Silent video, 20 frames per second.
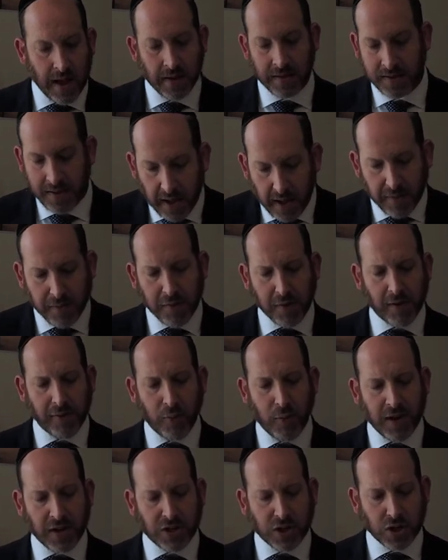neither of
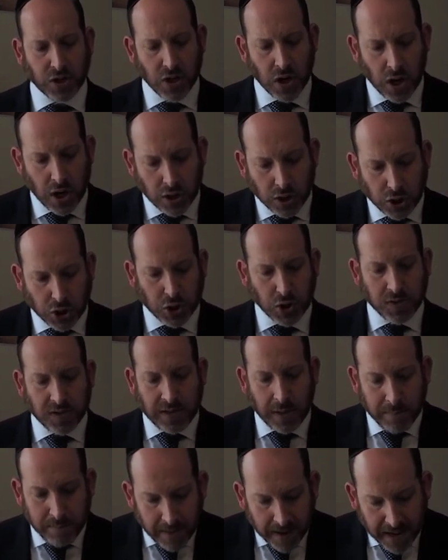which should
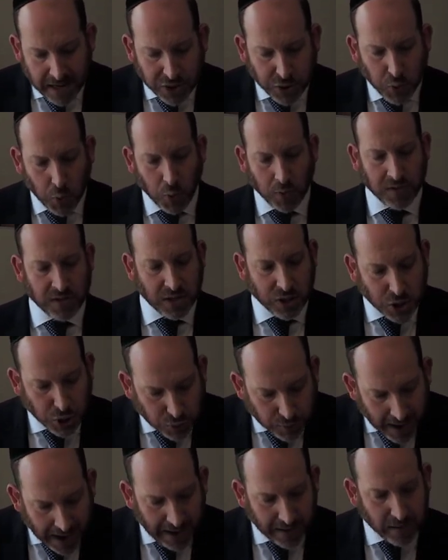diminish or
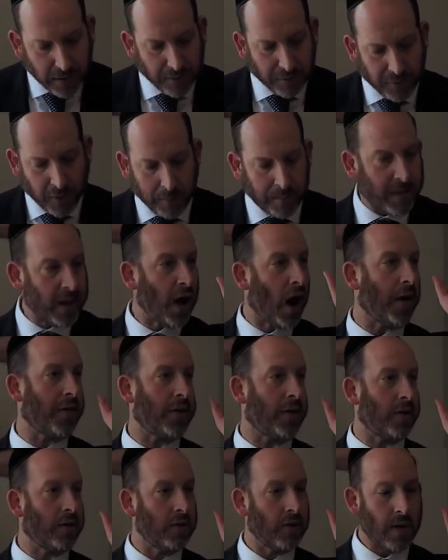detract from the
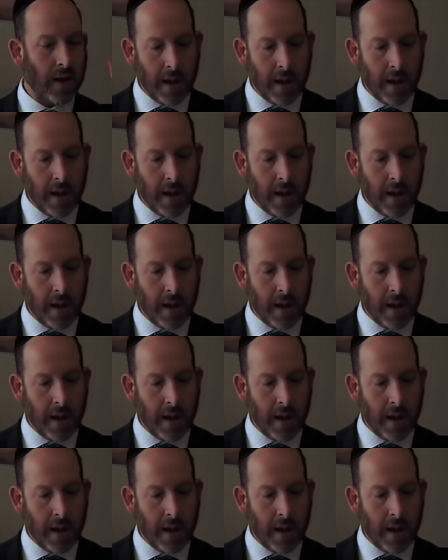other.